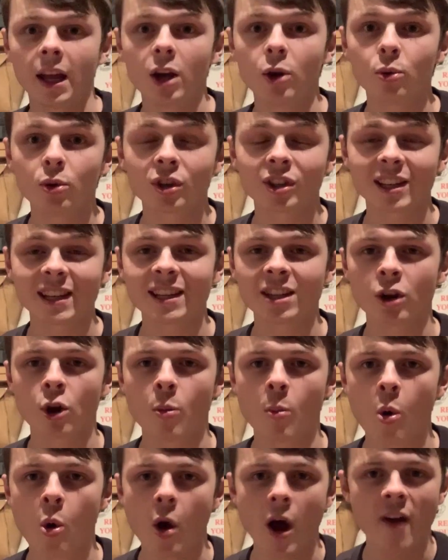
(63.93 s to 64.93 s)
Illness is no
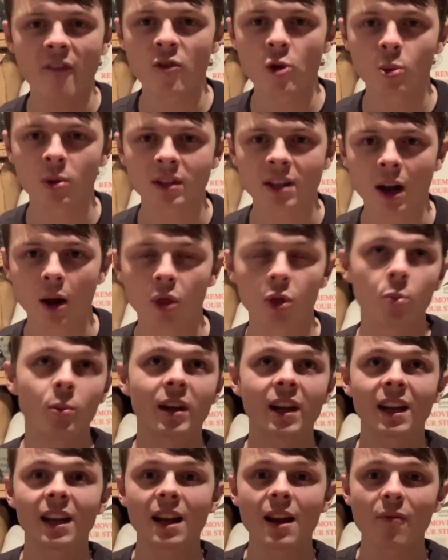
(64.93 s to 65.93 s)
more. Everyone's healthy. We
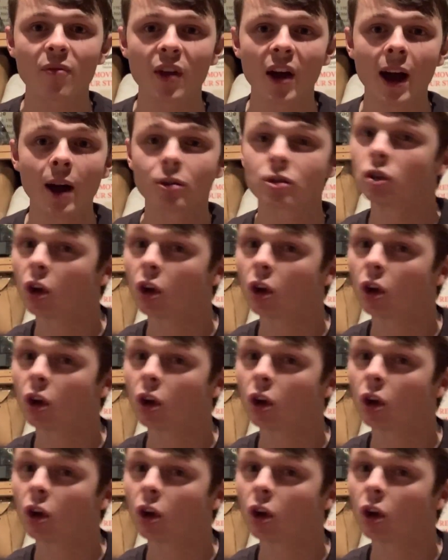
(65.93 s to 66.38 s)
can leave the house."